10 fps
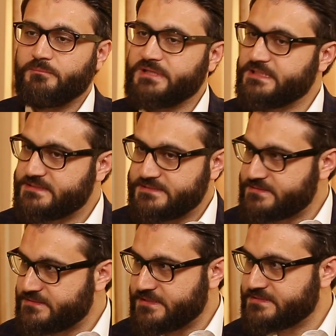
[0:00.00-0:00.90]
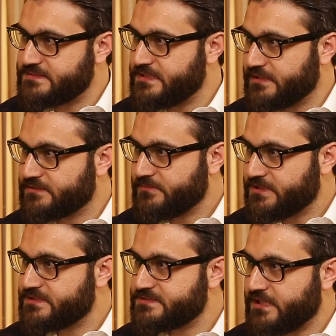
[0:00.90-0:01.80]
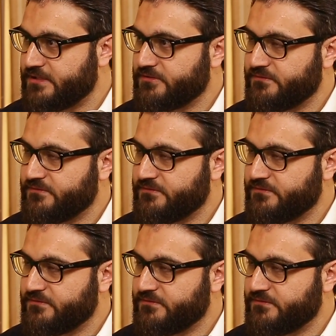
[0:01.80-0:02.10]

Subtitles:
Peace is the ultimate desire